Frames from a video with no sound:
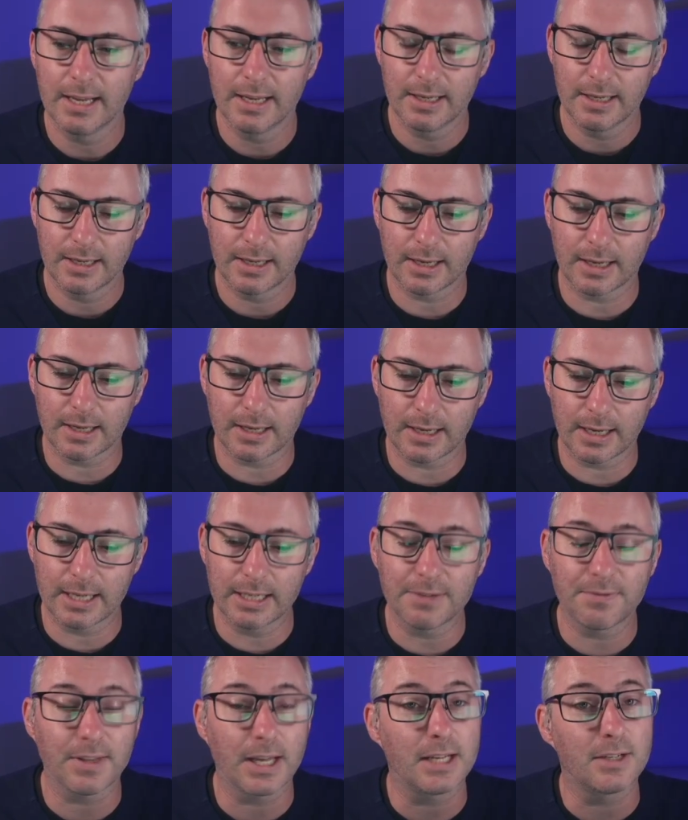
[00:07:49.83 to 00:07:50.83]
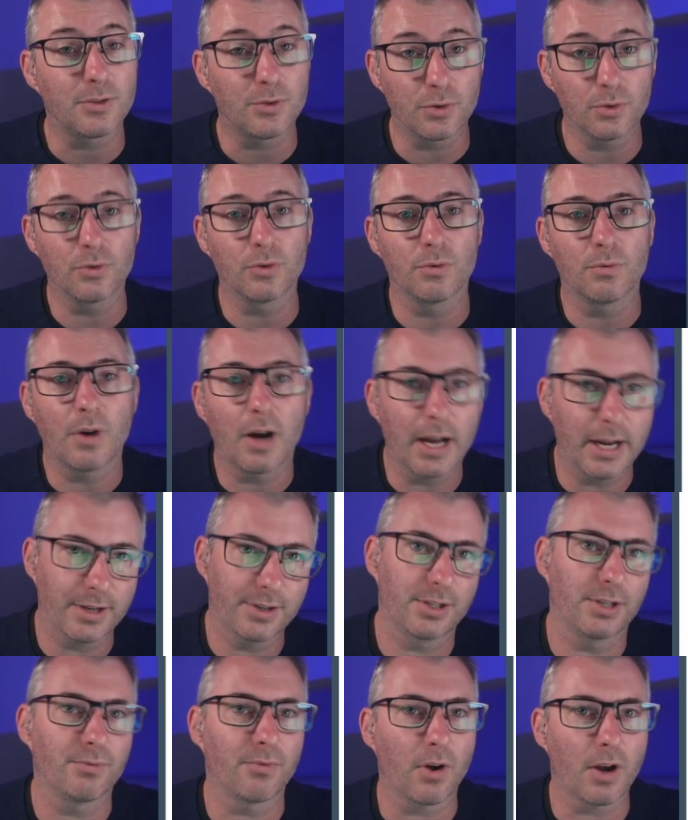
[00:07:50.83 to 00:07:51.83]
And if they do, I
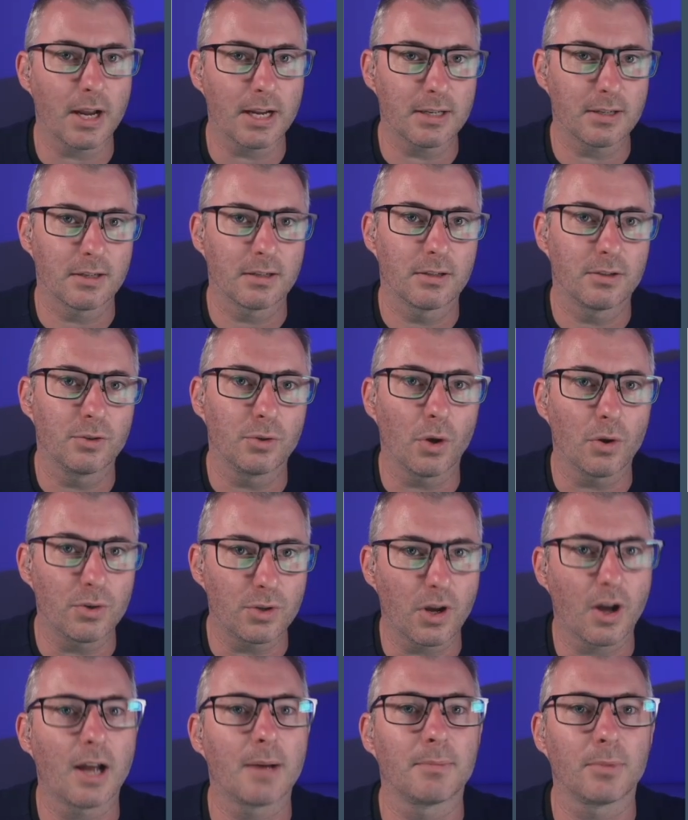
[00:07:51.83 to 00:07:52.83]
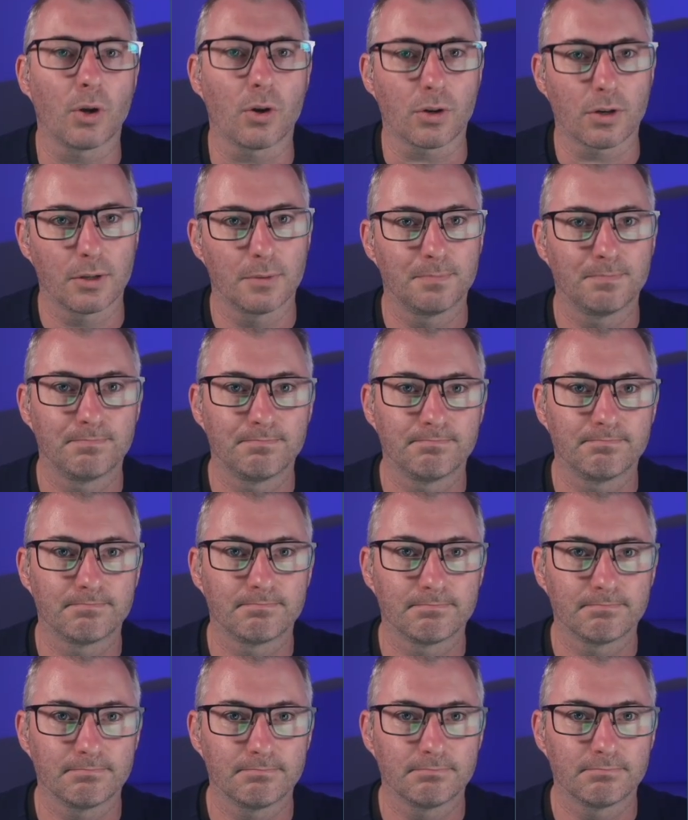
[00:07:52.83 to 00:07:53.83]
actually write no time lock.
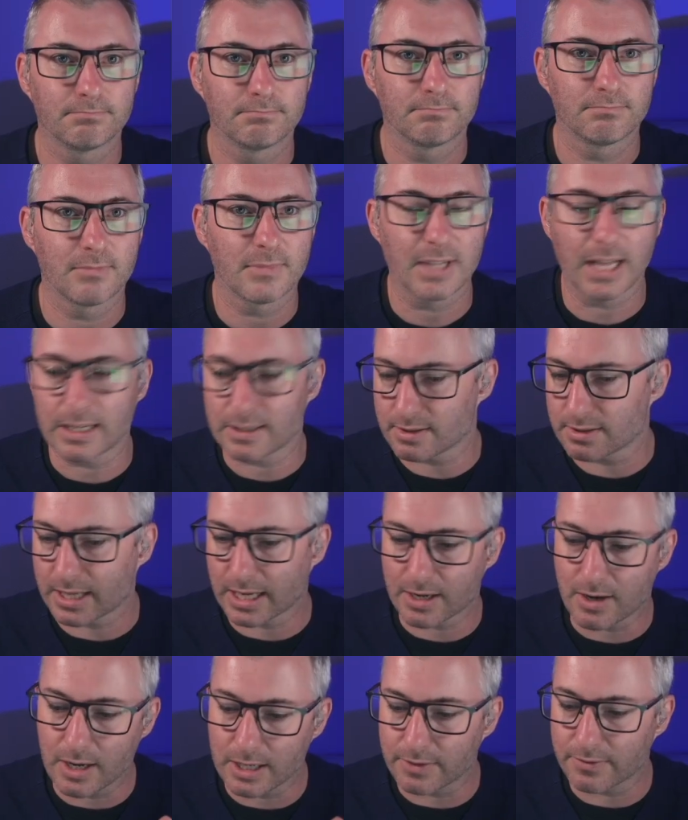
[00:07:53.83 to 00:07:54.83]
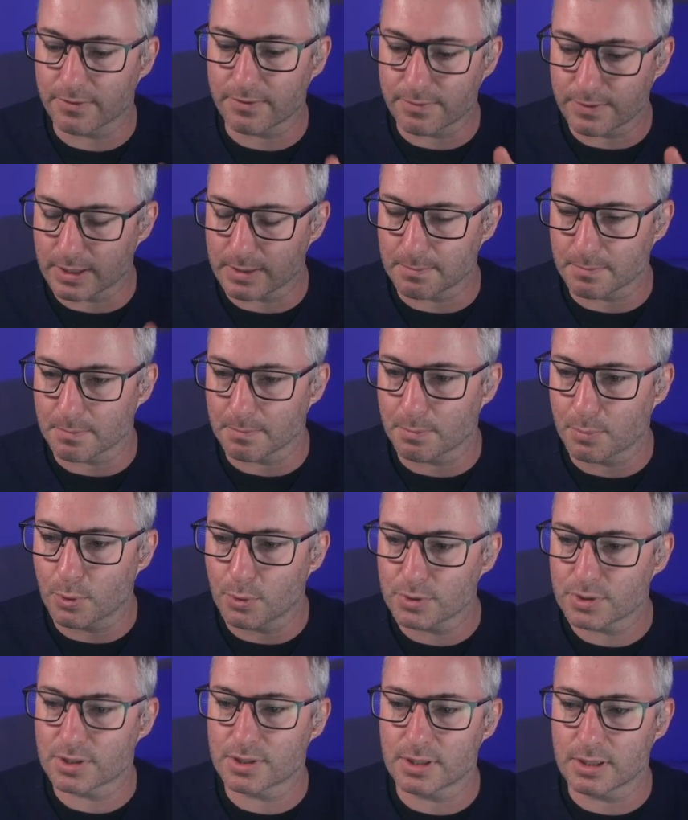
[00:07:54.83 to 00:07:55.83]
That kind of
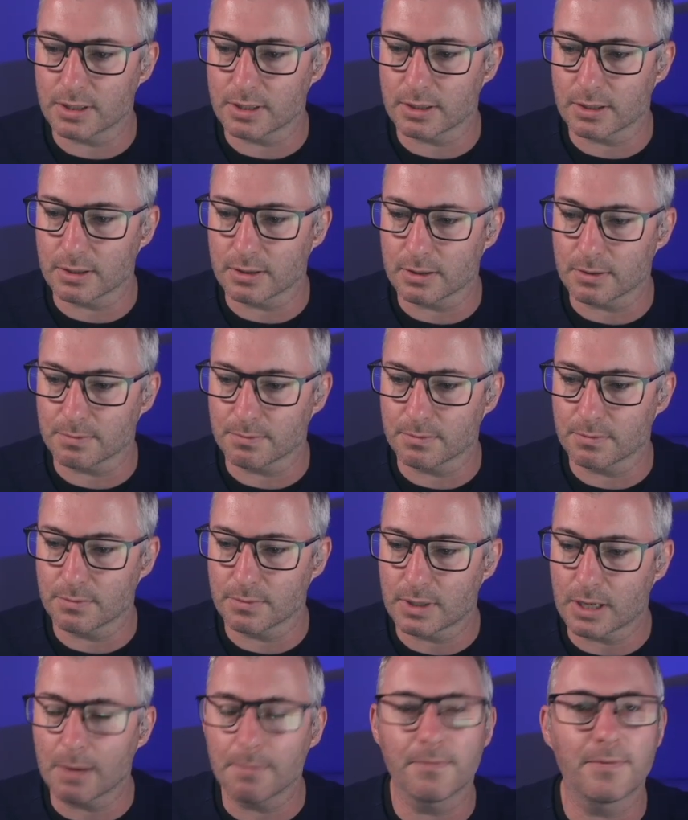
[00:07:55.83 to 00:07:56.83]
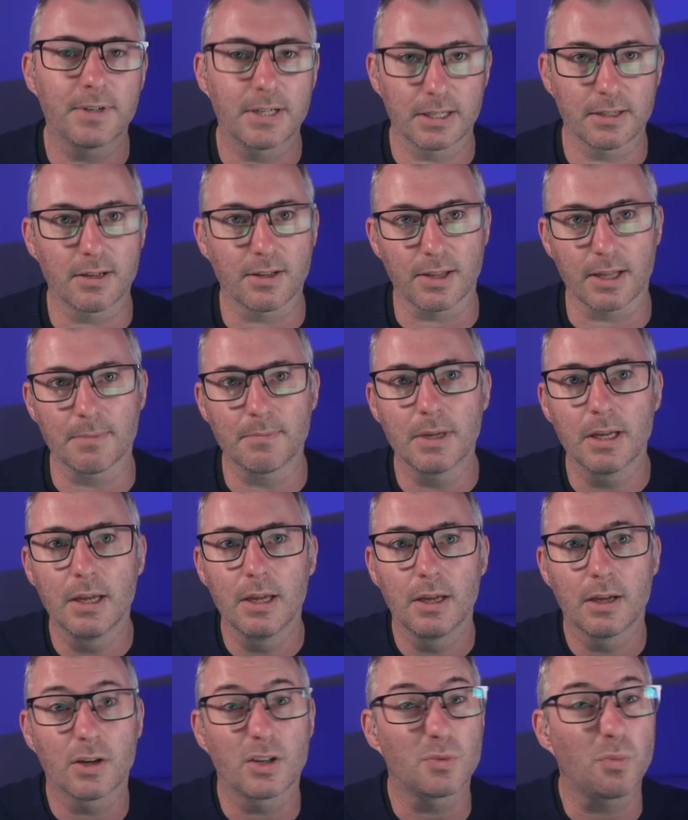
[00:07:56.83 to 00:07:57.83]
puts the comfort into them,
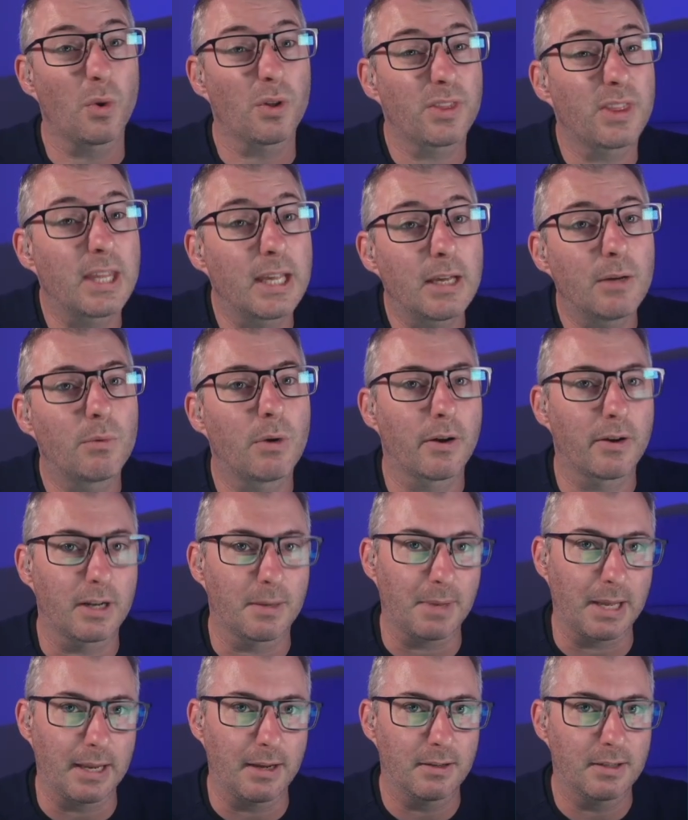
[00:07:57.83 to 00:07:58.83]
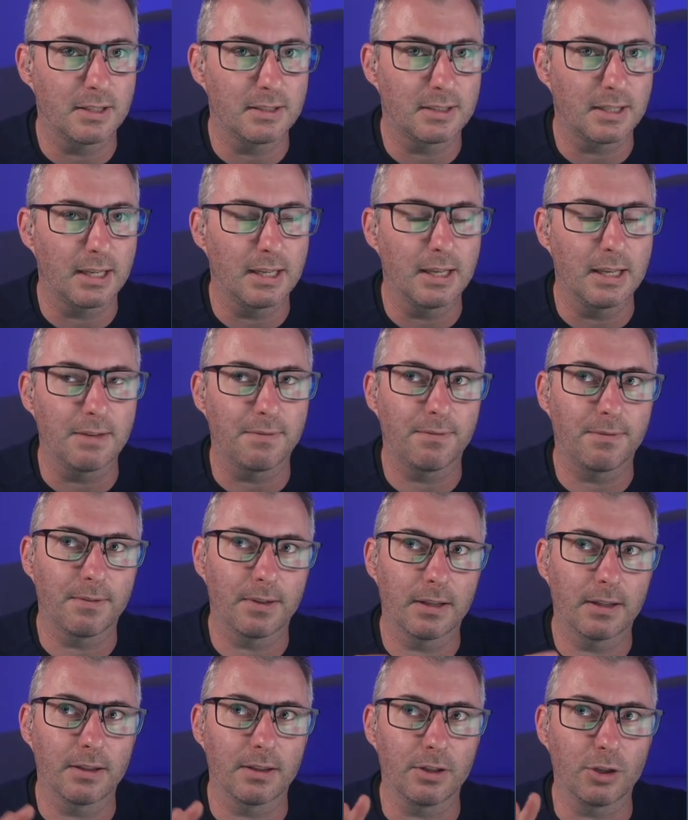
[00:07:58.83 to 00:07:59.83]
because what they're worried about is if
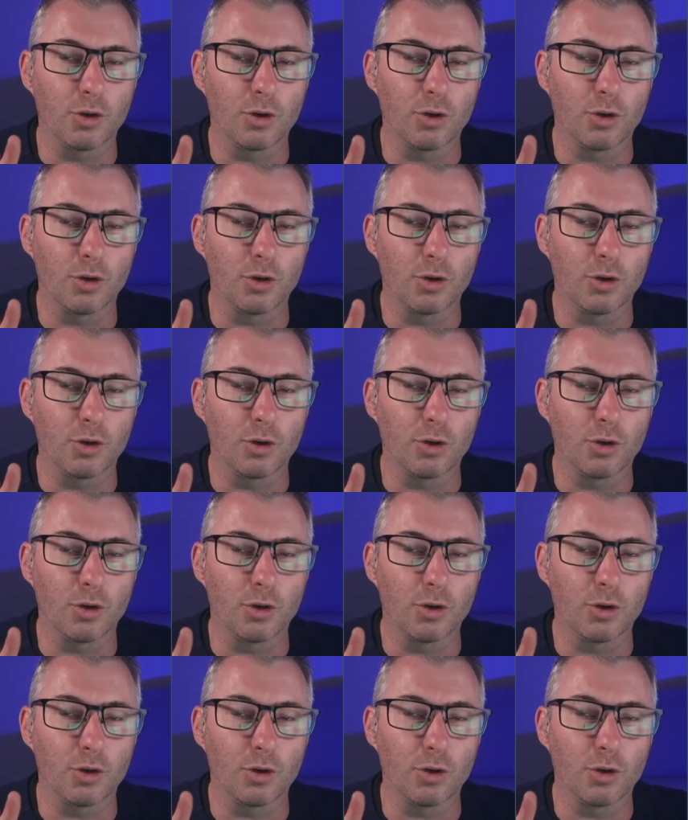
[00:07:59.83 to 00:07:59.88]
you